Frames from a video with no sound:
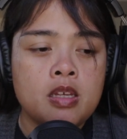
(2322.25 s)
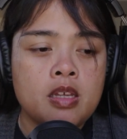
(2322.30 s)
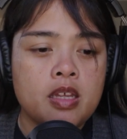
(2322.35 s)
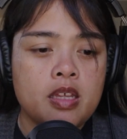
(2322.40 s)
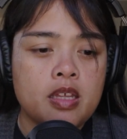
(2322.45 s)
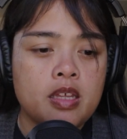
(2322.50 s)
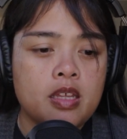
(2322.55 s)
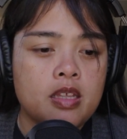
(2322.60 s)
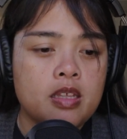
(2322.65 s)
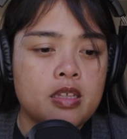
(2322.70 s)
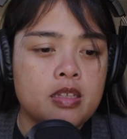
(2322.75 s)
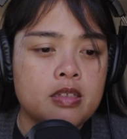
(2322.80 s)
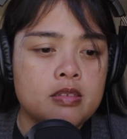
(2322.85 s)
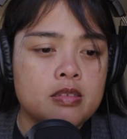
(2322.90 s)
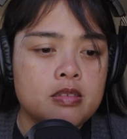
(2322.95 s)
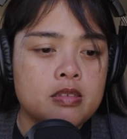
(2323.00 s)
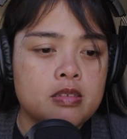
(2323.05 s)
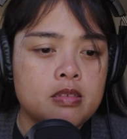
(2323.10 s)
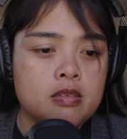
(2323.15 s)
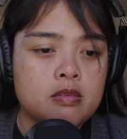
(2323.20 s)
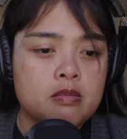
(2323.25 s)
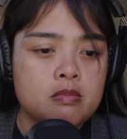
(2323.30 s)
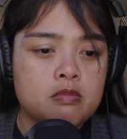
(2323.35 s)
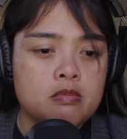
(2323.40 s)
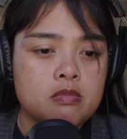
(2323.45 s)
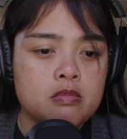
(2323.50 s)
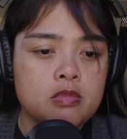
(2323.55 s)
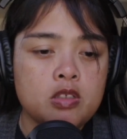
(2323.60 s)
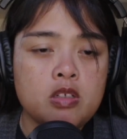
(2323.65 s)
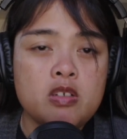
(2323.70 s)
And
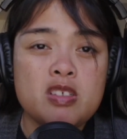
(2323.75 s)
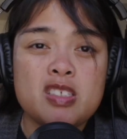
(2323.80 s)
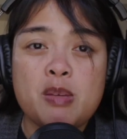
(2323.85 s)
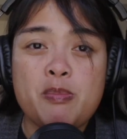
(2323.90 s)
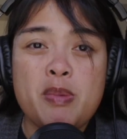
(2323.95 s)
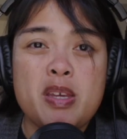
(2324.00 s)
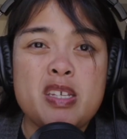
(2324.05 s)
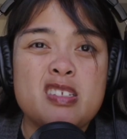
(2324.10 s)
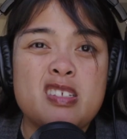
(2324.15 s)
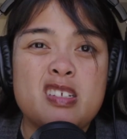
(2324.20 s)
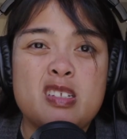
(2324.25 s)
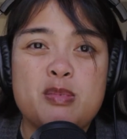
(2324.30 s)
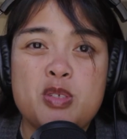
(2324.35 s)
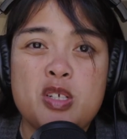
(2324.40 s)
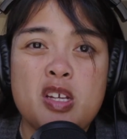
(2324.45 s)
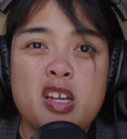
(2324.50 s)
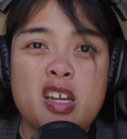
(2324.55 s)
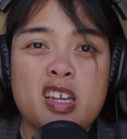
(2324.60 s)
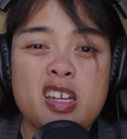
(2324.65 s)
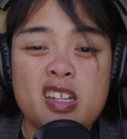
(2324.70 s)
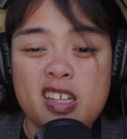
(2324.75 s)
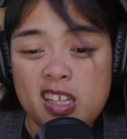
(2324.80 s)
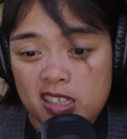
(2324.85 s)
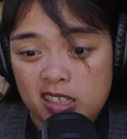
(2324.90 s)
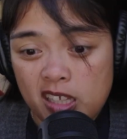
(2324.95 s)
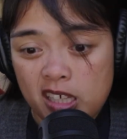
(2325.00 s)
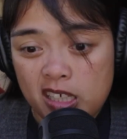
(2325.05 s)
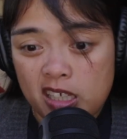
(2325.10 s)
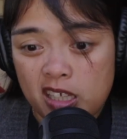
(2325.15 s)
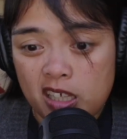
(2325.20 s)
who knows, I may just end up trying it and
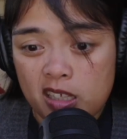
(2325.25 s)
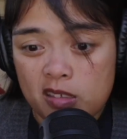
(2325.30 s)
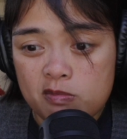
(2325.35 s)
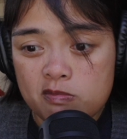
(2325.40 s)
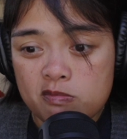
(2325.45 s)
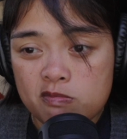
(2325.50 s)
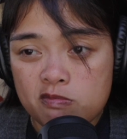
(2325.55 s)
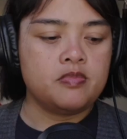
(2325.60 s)
liking it.